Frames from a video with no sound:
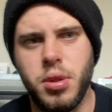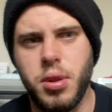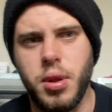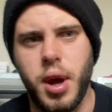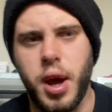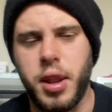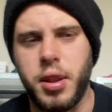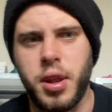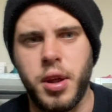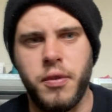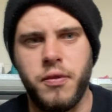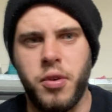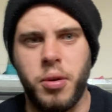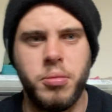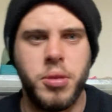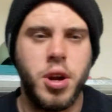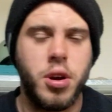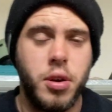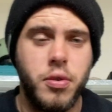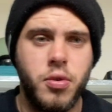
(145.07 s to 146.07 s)
And then from
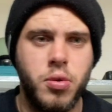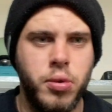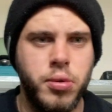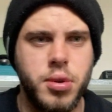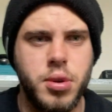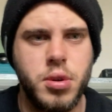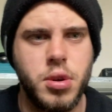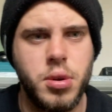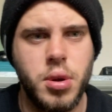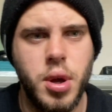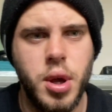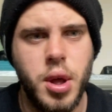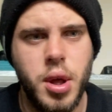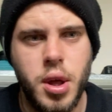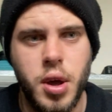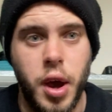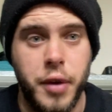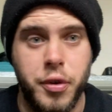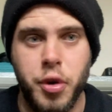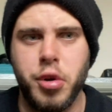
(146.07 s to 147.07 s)
there,
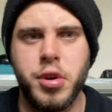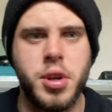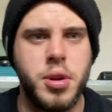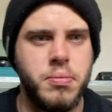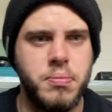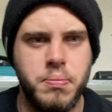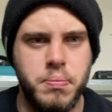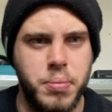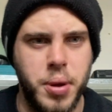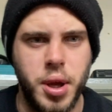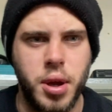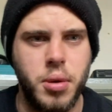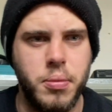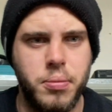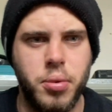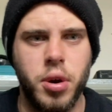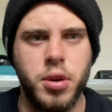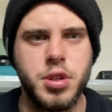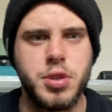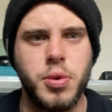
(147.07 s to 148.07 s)
I've hooked big
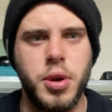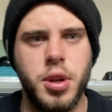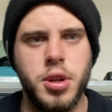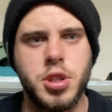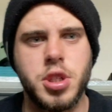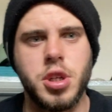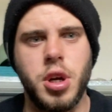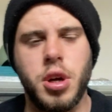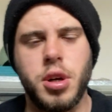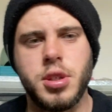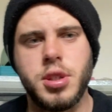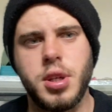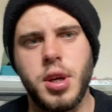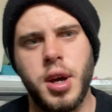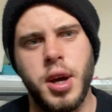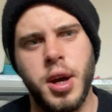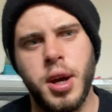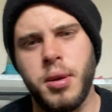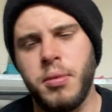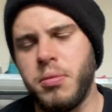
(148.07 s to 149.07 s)
bronze whaler sharks.
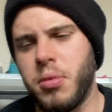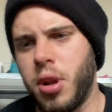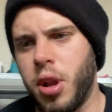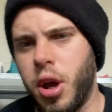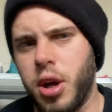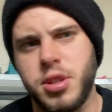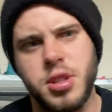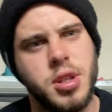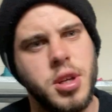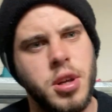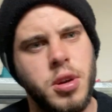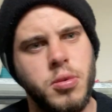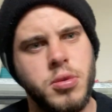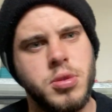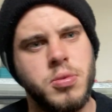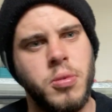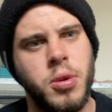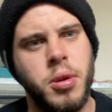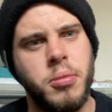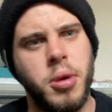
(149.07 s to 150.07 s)
I lost it. It was
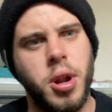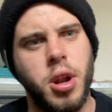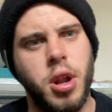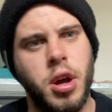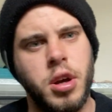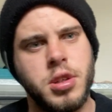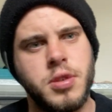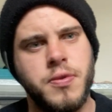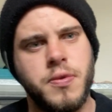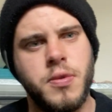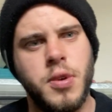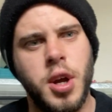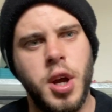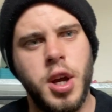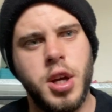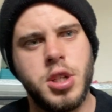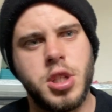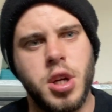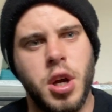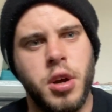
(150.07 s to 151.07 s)
one of my last
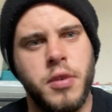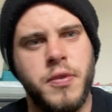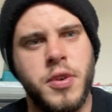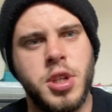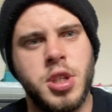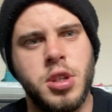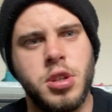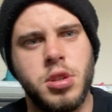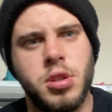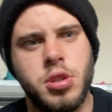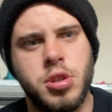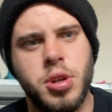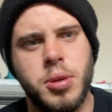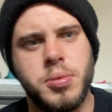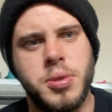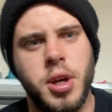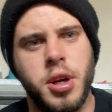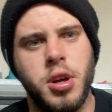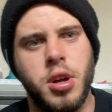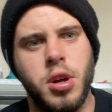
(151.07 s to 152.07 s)
shark fishing trips
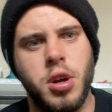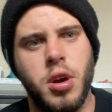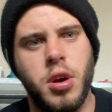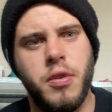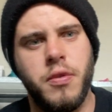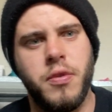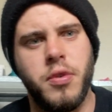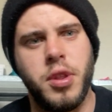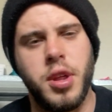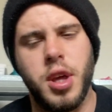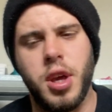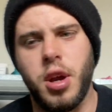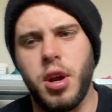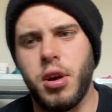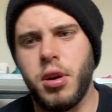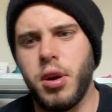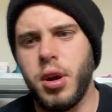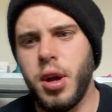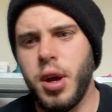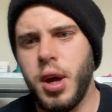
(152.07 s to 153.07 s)
I could go for the
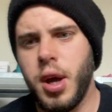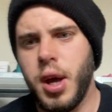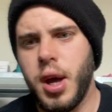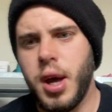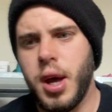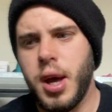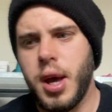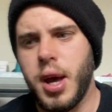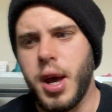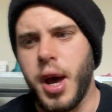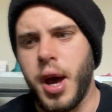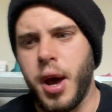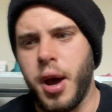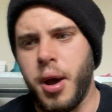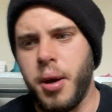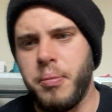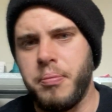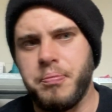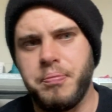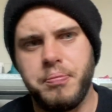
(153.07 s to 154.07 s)
year.
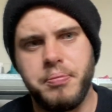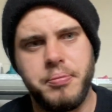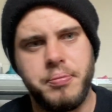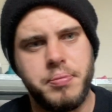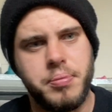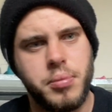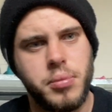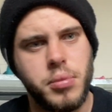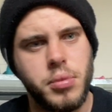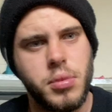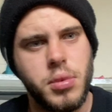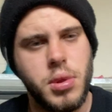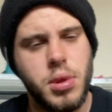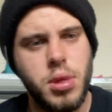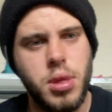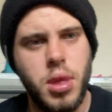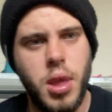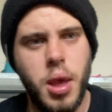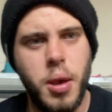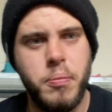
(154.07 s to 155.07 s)

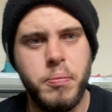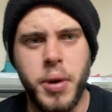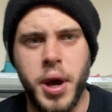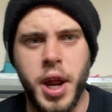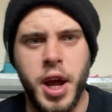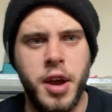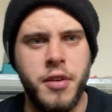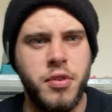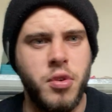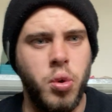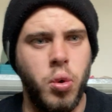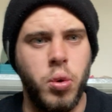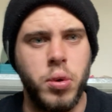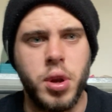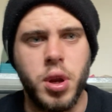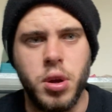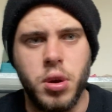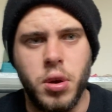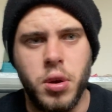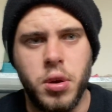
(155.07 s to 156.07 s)
But I've
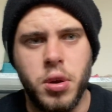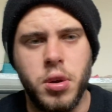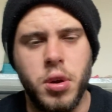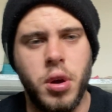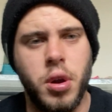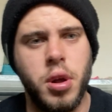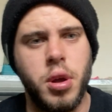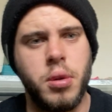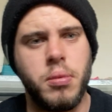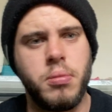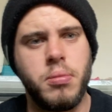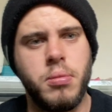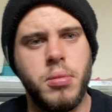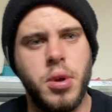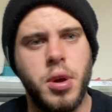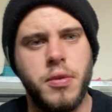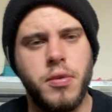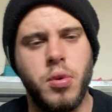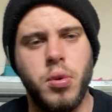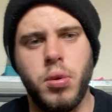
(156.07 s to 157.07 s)
caught gurnet on it,
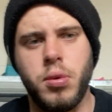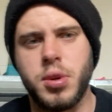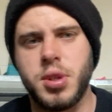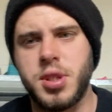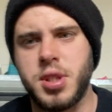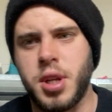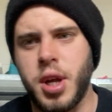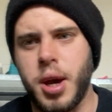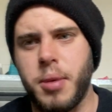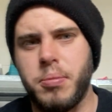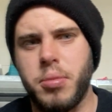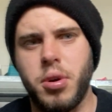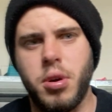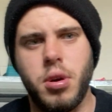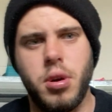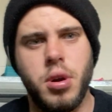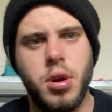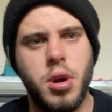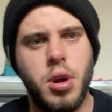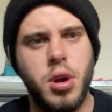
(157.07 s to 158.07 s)
caught
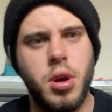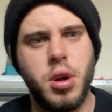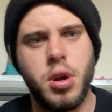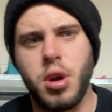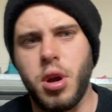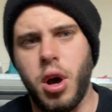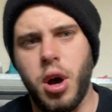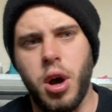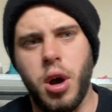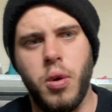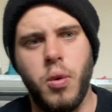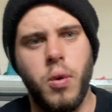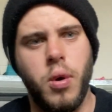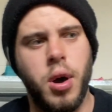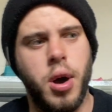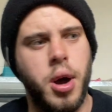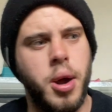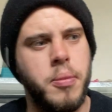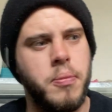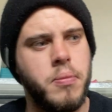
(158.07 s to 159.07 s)
snapper,
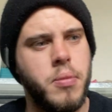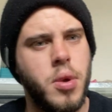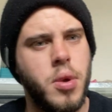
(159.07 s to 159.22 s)
kahawai,